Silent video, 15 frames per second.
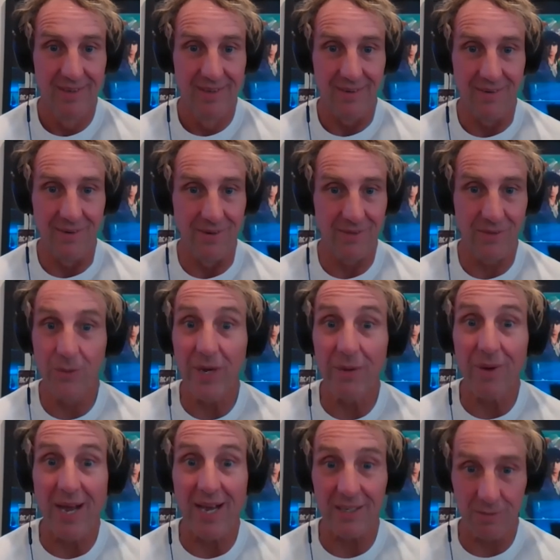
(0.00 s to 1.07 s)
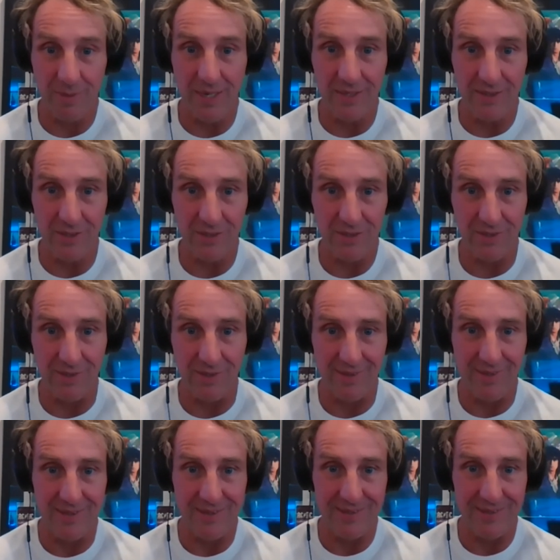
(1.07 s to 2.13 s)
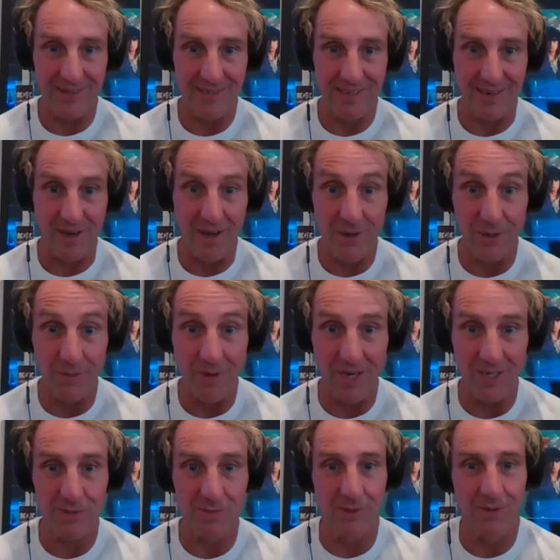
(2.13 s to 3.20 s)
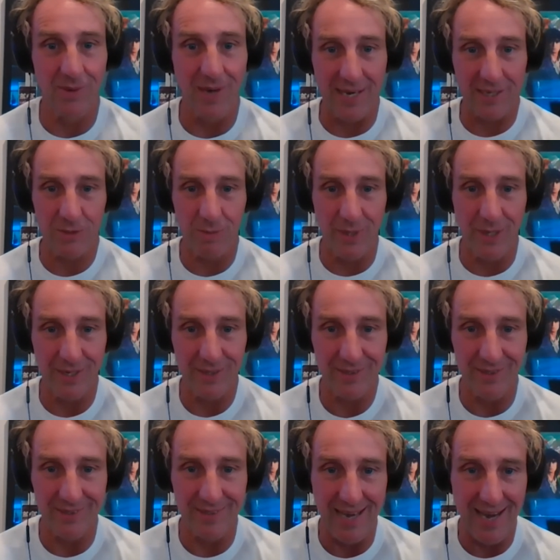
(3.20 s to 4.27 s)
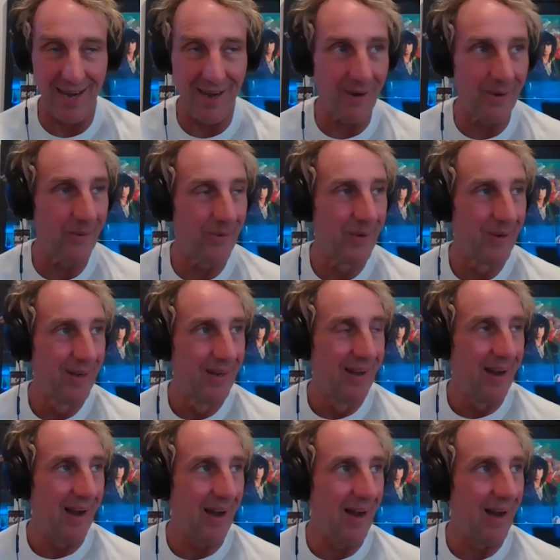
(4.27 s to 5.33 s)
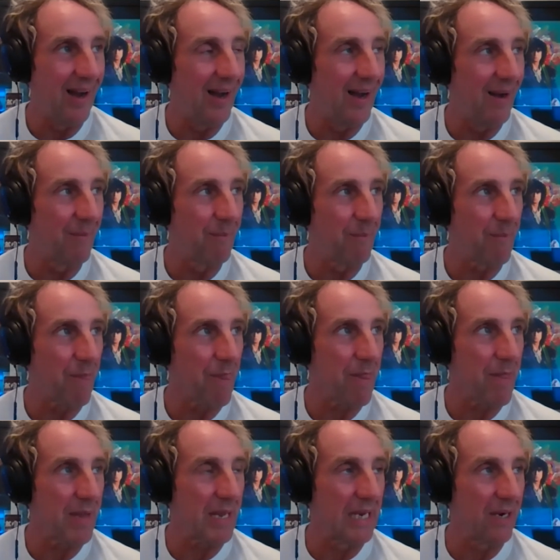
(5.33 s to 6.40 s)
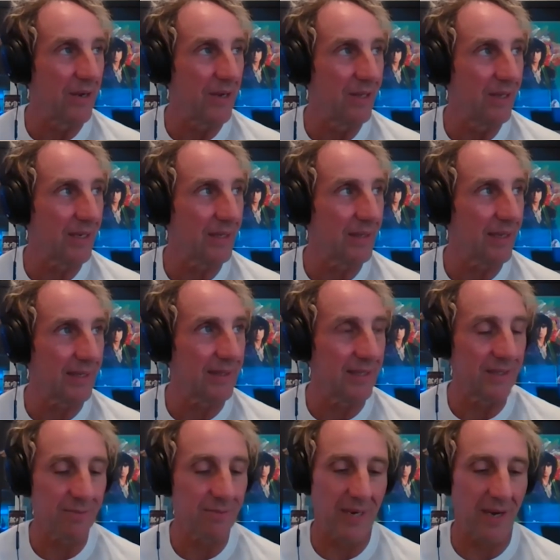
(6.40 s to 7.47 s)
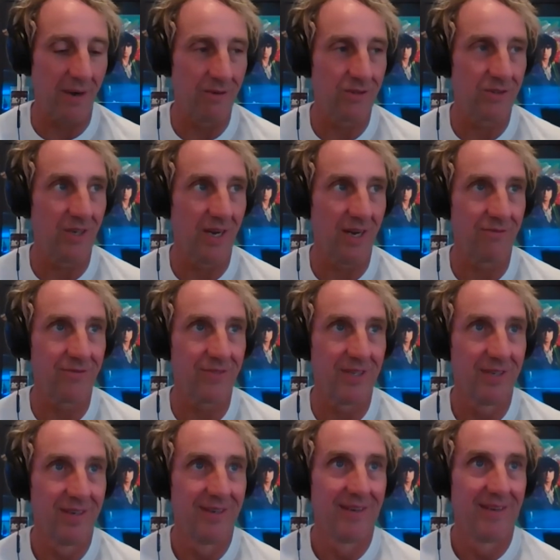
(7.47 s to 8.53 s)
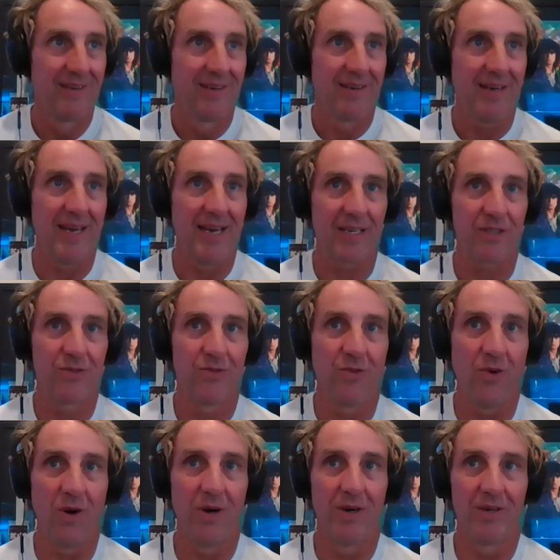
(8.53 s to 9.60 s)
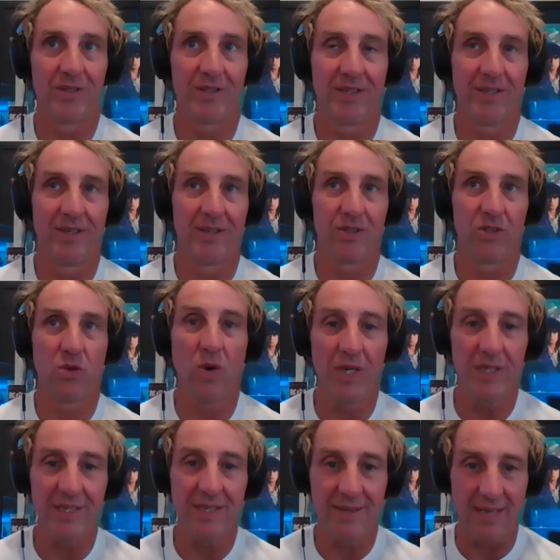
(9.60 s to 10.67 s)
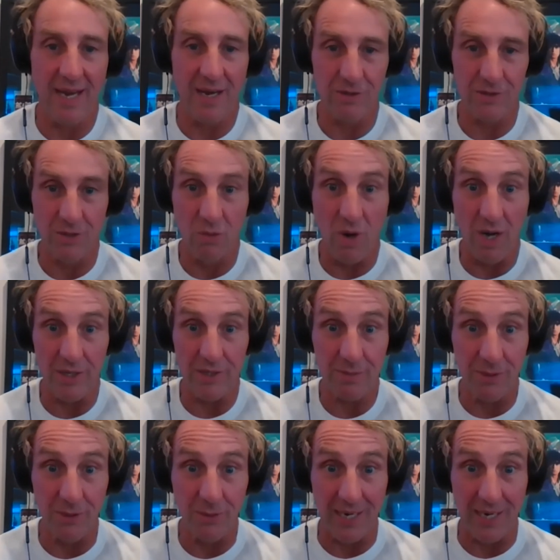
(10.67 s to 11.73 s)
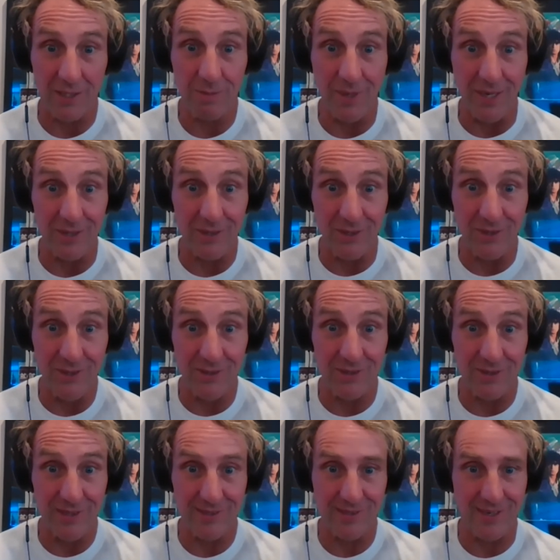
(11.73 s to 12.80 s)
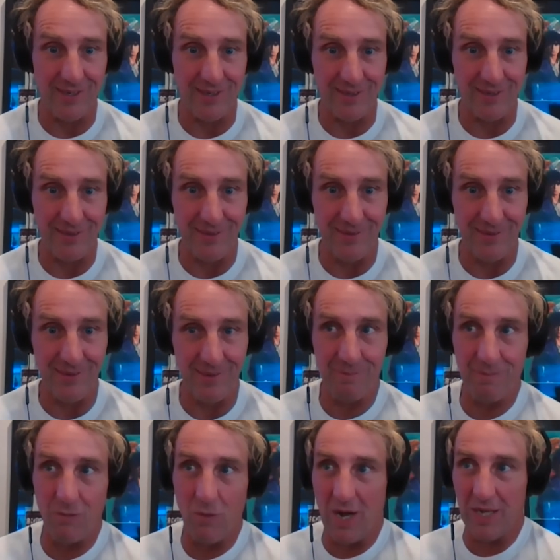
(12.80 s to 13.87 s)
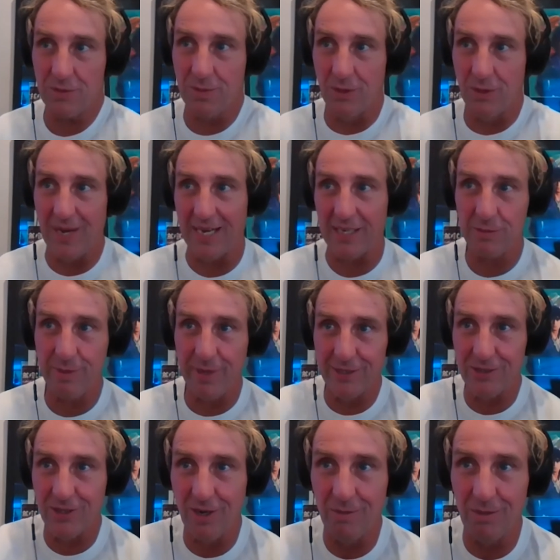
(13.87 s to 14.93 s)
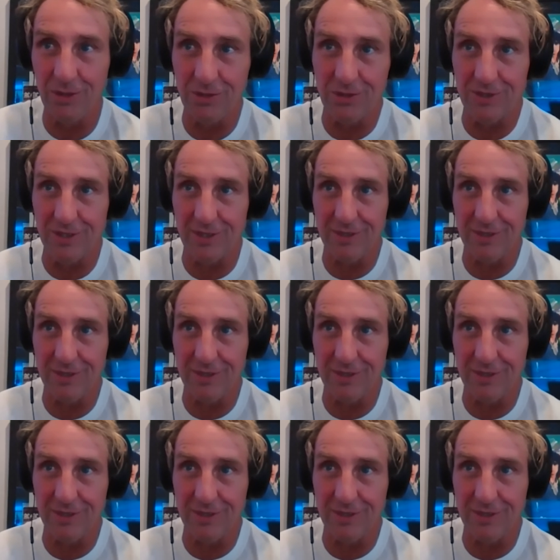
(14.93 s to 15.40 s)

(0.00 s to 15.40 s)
or three rack spaces. You know, so you get 100 watts per rack space. And now, um, you know, you look at like these PowerSoft X4s and they're 20,000 watts per rack space. So there's it's like watts per rack space almost